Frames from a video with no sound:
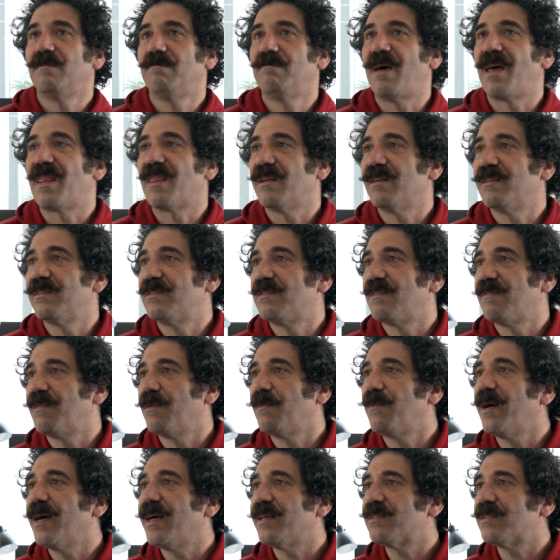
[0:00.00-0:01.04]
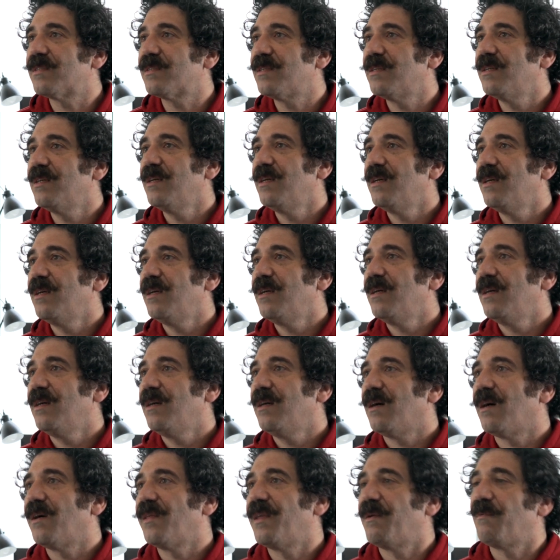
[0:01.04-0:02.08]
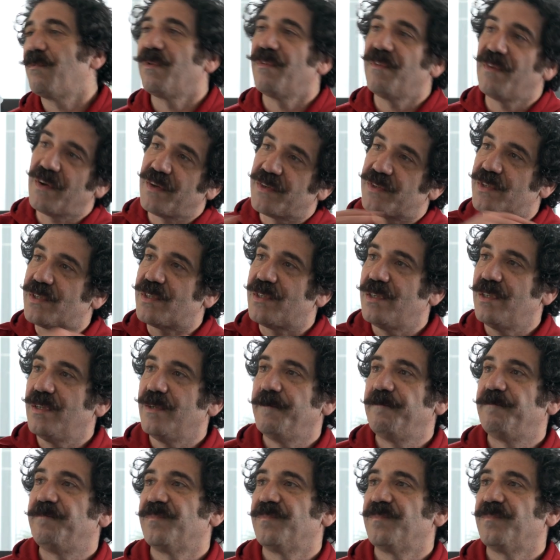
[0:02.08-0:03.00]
methods of the West are then reversed,